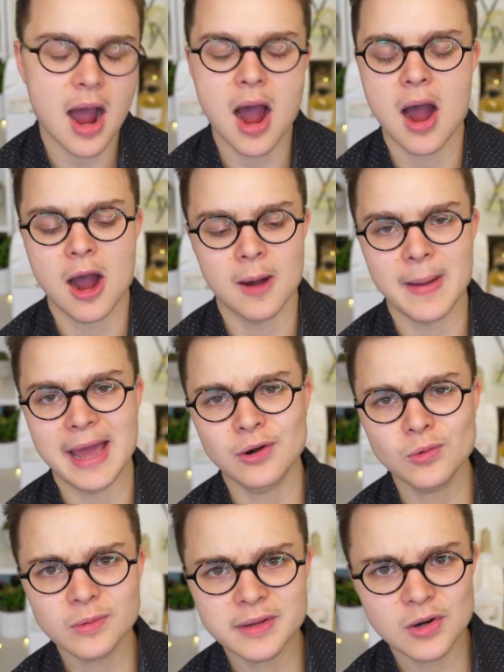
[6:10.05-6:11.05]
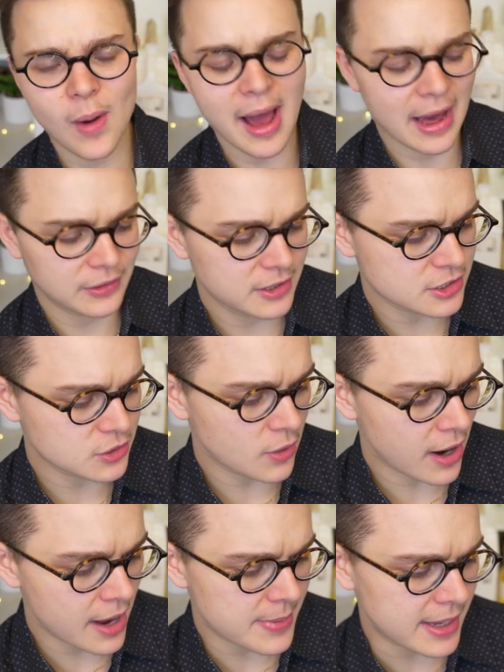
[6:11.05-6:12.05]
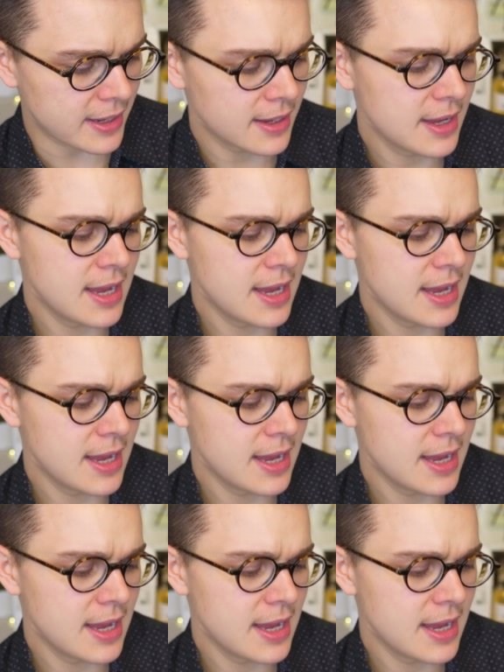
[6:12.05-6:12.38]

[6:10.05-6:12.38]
Um, I don't really know how to describe it,